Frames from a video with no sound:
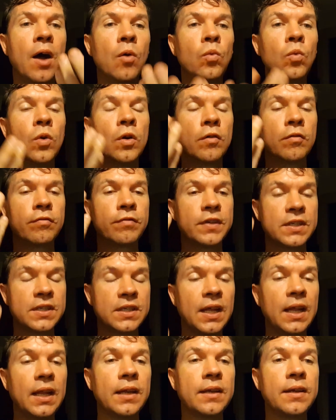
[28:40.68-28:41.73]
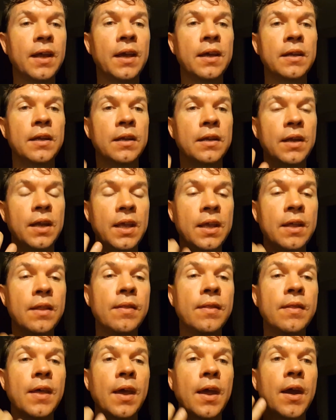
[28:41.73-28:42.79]
were facilitated
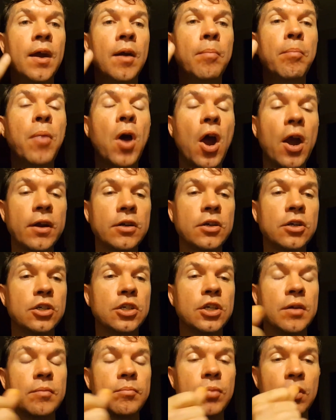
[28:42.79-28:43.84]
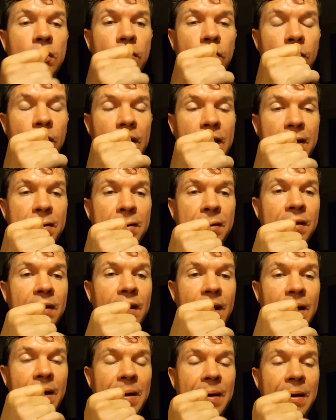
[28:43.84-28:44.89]
in their partnership with
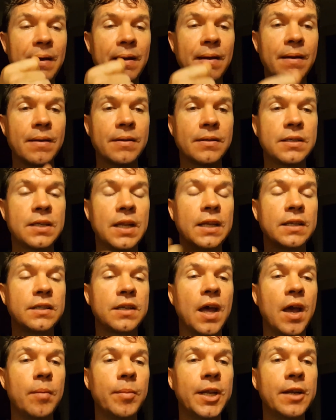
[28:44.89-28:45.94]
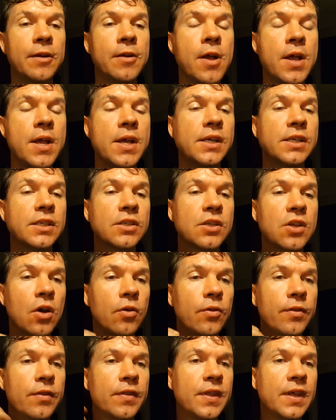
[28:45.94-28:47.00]
psilocybin.
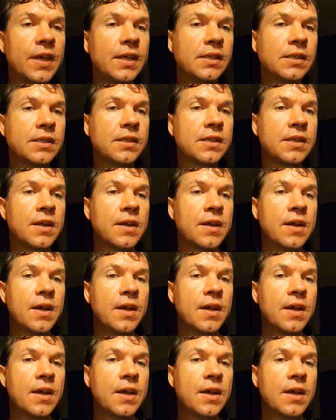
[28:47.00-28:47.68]
So this,